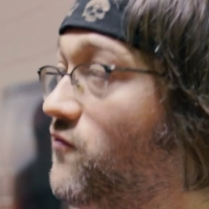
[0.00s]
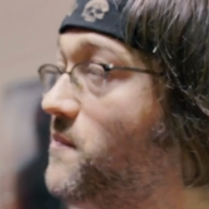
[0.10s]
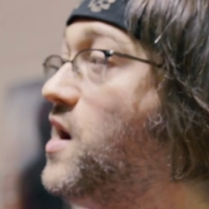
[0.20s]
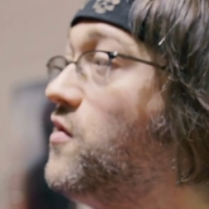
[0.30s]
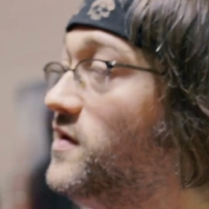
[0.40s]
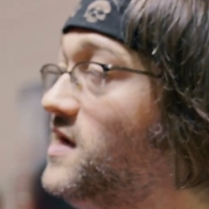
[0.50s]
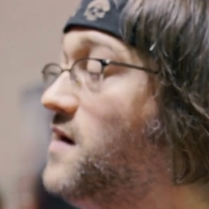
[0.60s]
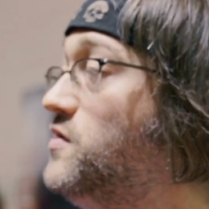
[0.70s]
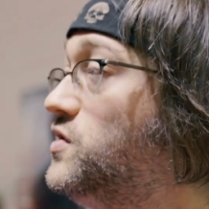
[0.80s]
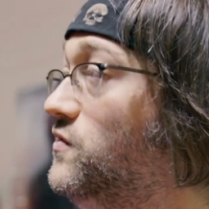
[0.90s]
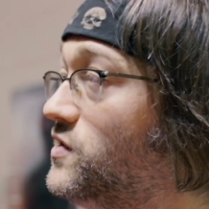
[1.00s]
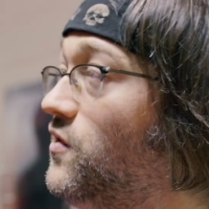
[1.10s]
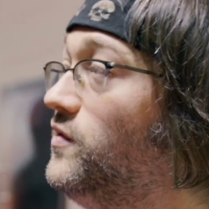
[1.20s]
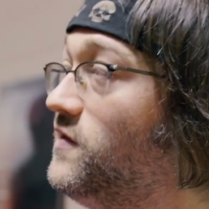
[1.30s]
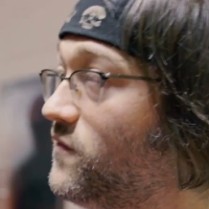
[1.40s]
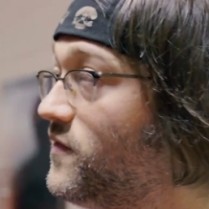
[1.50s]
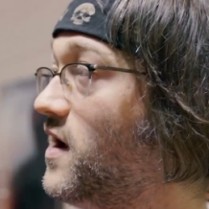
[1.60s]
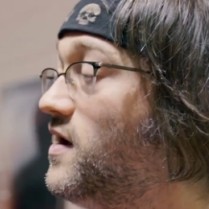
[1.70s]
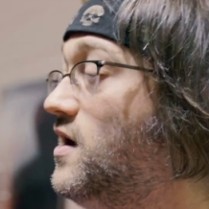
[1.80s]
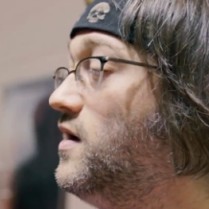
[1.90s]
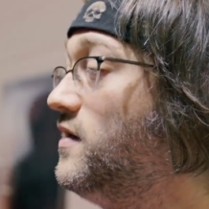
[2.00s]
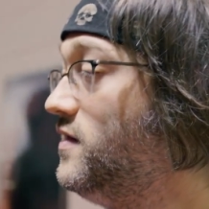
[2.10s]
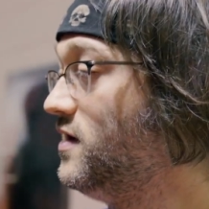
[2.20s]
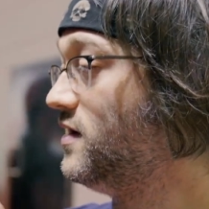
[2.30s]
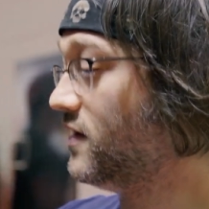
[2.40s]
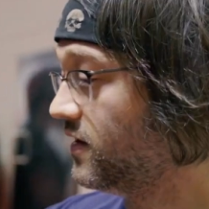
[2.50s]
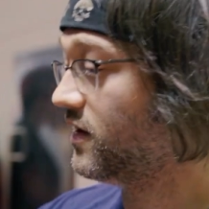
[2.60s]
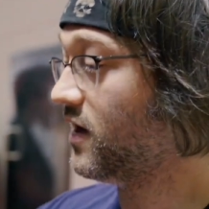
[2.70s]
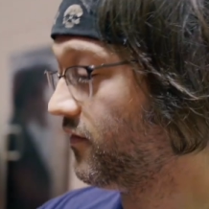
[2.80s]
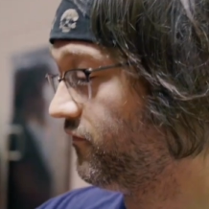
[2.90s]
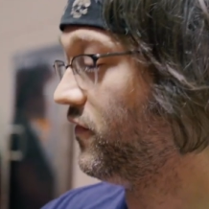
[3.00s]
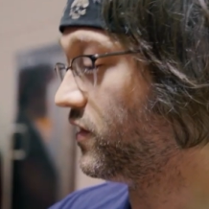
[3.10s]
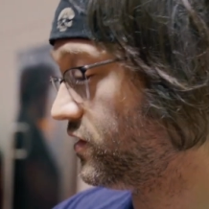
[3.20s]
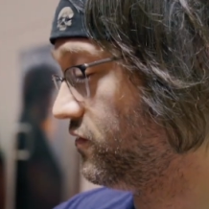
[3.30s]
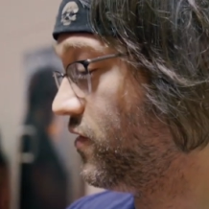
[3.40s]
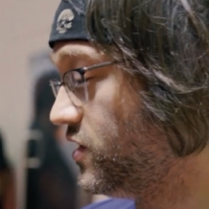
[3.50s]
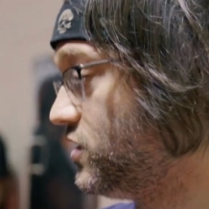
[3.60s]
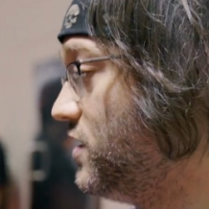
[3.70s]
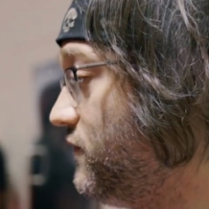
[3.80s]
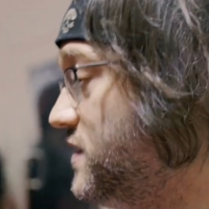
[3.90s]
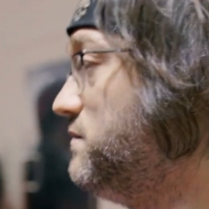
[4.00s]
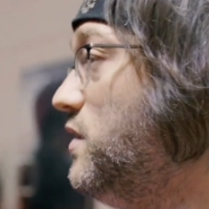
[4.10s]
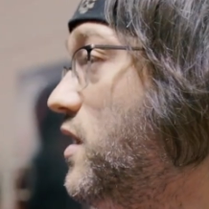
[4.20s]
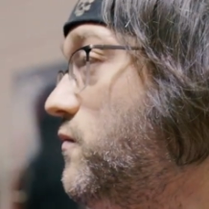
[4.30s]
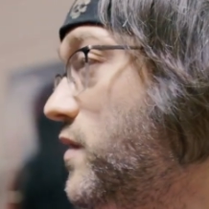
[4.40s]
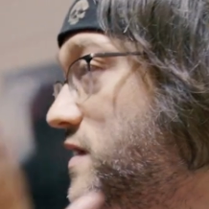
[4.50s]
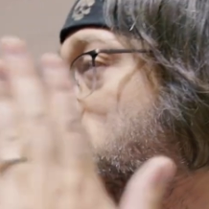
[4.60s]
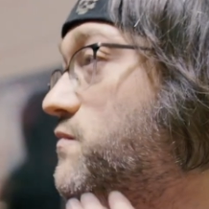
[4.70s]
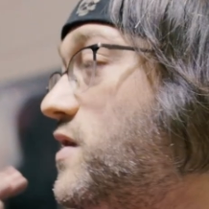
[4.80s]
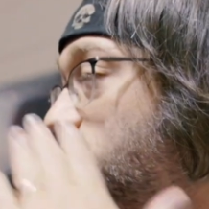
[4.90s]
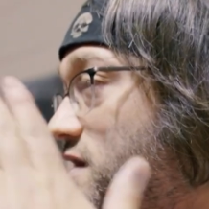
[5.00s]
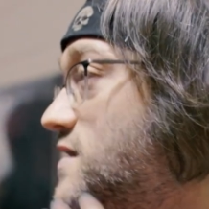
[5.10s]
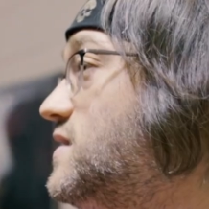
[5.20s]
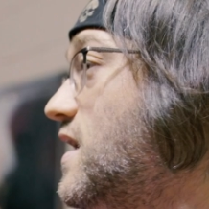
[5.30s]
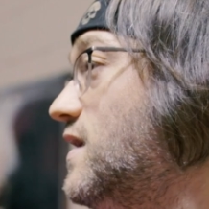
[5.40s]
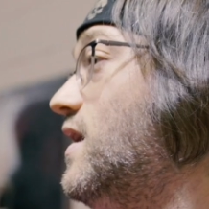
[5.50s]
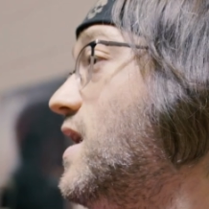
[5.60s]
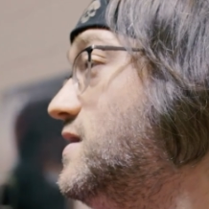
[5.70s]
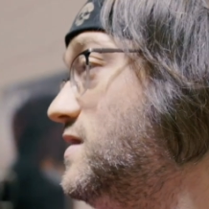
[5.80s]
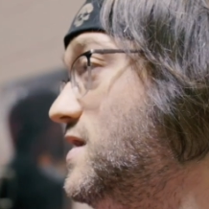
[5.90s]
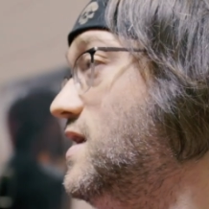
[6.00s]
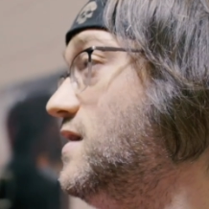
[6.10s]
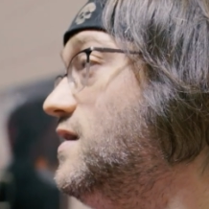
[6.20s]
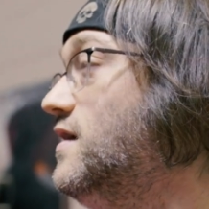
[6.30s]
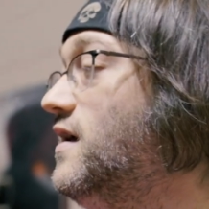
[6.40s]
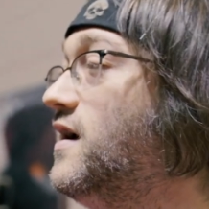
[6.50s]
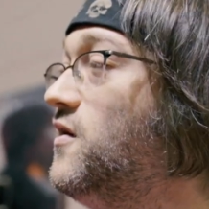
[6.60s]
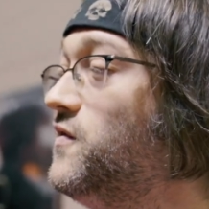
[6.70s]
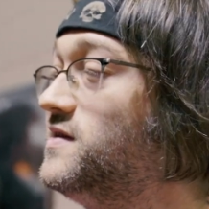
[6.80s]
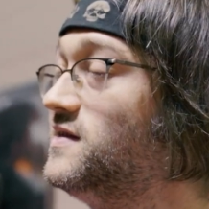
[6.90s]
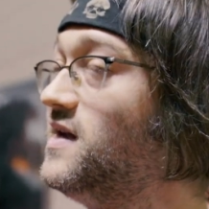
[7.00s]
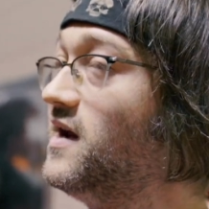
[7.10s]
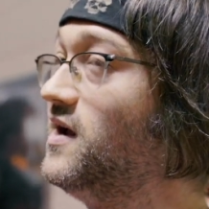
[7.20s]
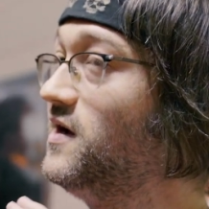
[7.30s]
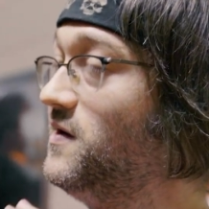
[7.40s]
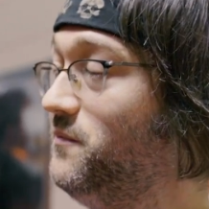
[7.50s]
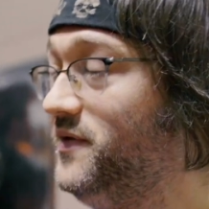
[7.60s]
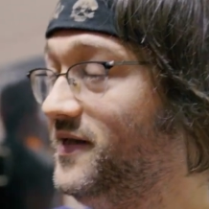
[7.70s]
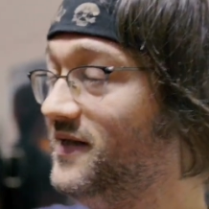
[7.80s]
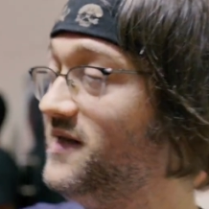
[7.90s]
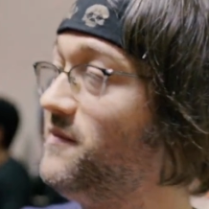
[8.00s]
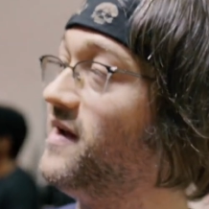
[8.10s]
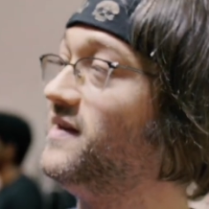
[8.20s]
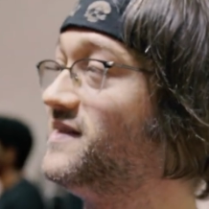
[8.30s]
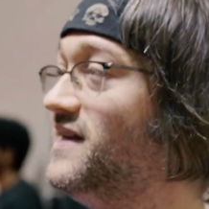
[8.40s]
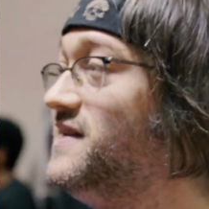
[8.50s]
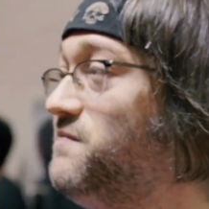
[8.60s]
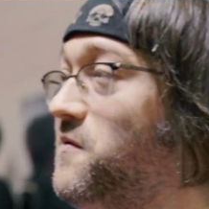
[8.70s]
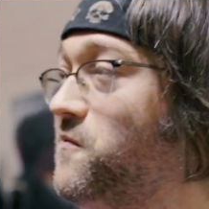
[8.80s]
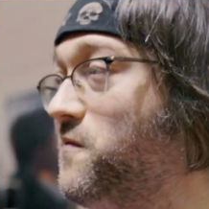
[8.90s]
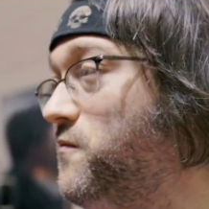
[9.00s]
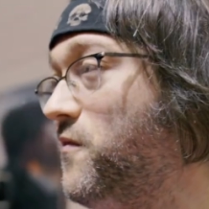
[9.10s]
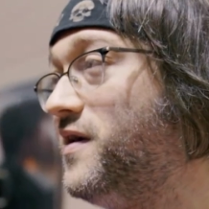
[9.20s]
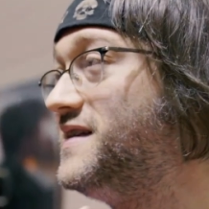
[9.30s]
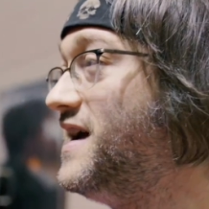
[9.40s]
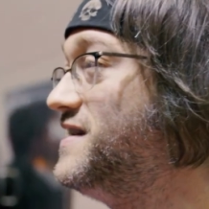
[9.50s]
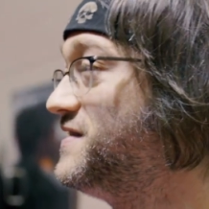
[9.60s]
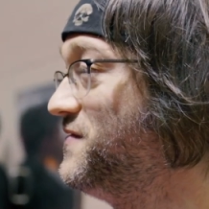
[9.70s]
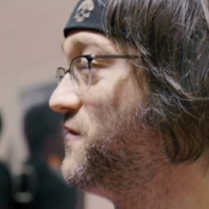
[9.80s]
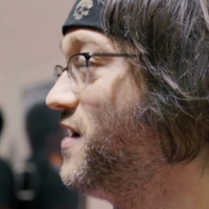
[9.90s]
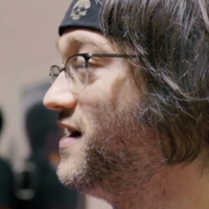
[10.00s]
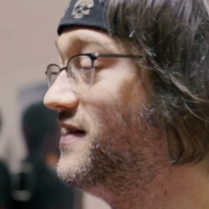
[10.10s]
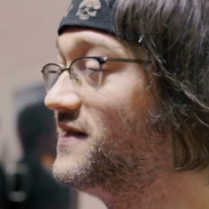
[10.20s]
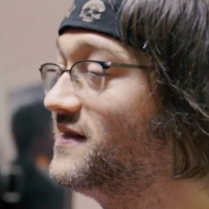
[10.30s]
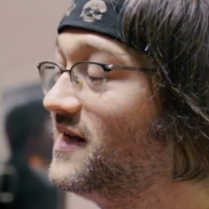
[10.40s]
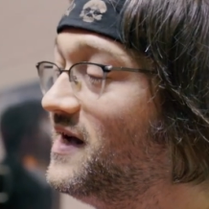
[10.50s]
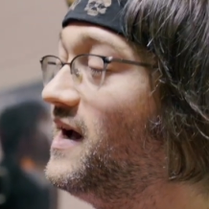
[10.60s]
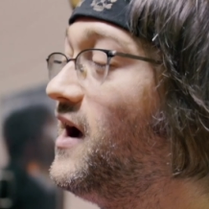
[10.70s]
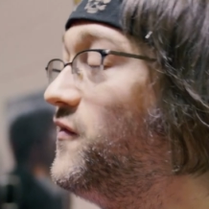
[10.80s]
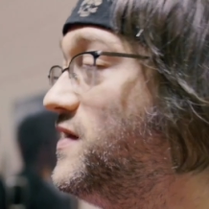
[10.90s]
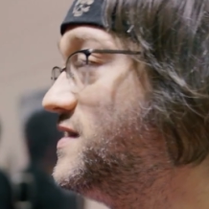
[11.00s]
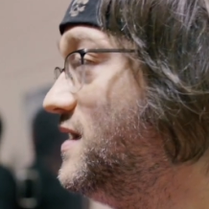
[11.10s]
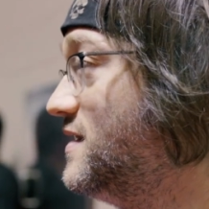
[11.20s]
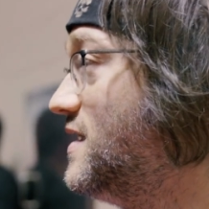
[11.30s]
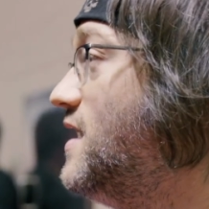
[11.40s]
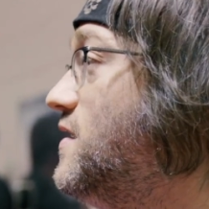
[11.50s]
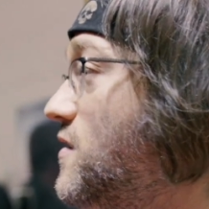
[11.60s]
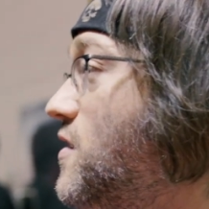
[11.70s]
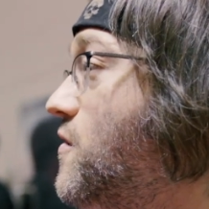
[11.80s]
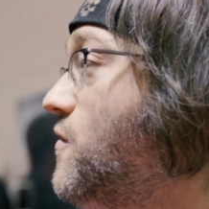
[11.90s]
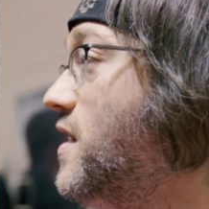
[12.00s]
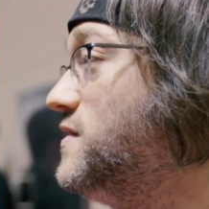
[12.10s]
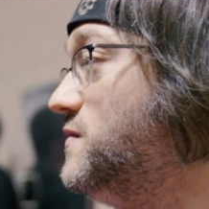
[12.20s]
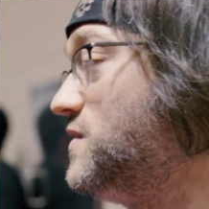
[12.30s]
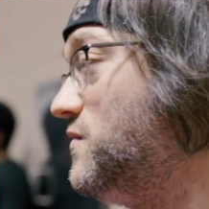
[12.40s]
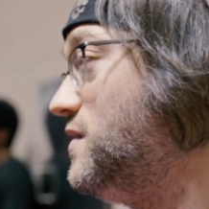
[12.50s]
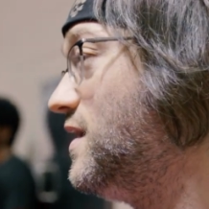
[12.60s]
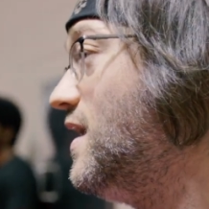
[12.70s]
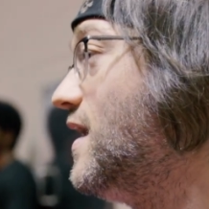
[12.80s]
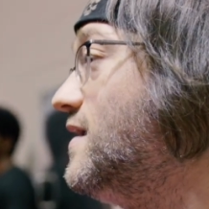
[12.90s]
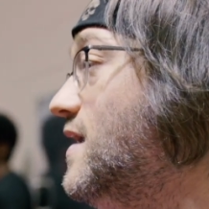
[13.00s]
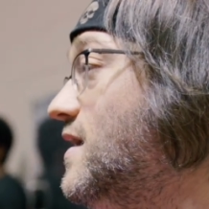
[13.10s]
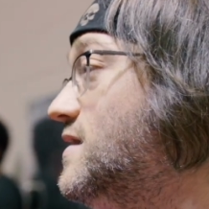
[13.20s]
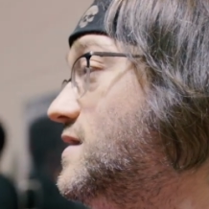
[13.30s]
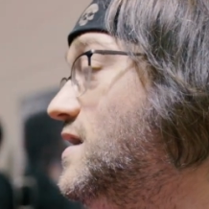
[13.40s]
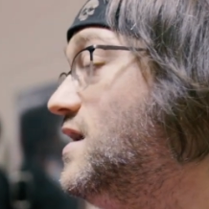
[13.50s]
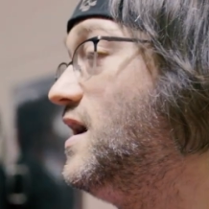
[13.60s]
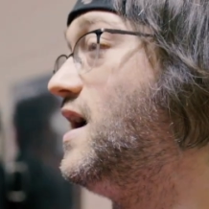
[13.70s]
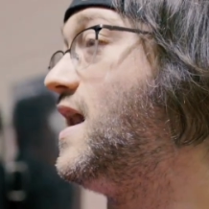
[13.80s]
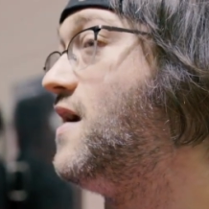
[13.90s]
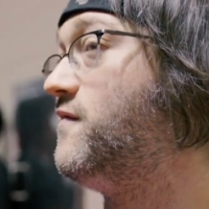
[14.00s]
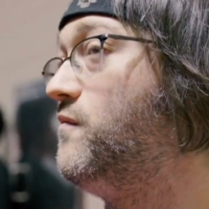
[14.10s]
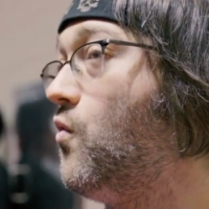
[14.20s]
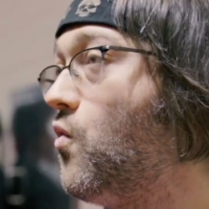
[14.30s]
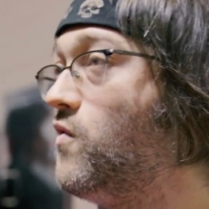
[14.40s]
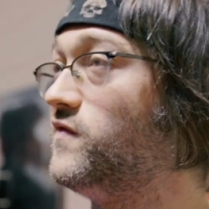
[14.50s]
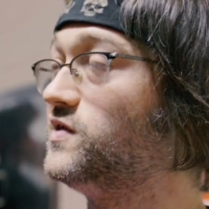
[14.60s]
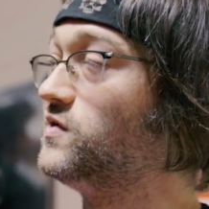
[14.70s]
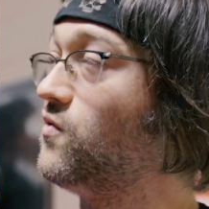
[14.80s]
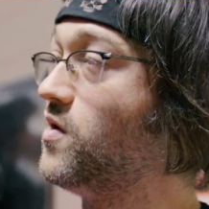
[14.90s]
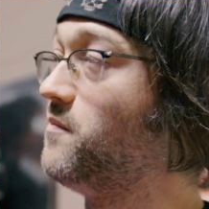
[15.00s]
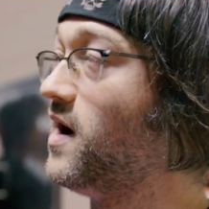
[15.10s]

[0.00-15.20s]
can repair the damage to its own liver that the fluctuation of its blood when it's suppressing its scent glands need. Like, I know this is not completely making sense, but we're, we're on tangent, right? And this is how these things kind of go as we start to connect things and have more of a story